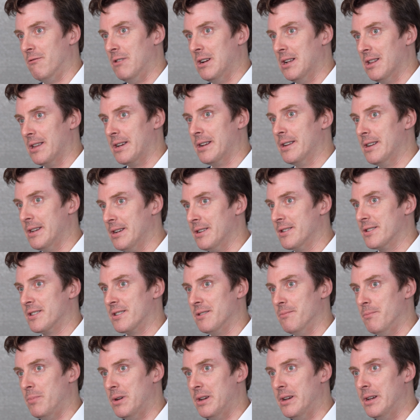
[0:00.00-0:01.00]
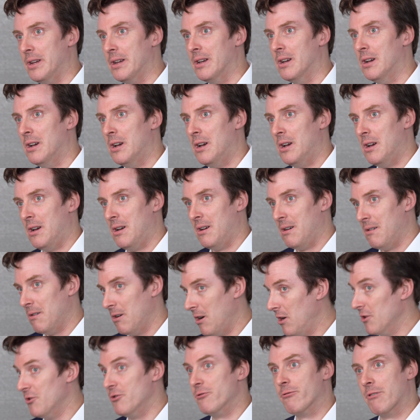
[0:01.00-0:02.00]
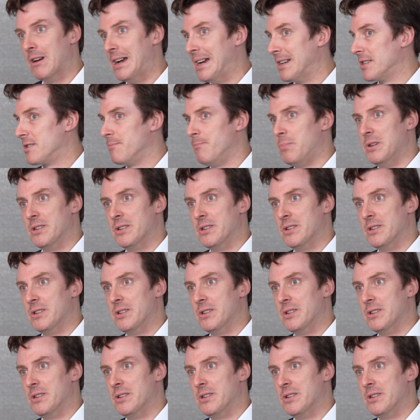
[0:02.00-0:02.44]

really needs to be addressed.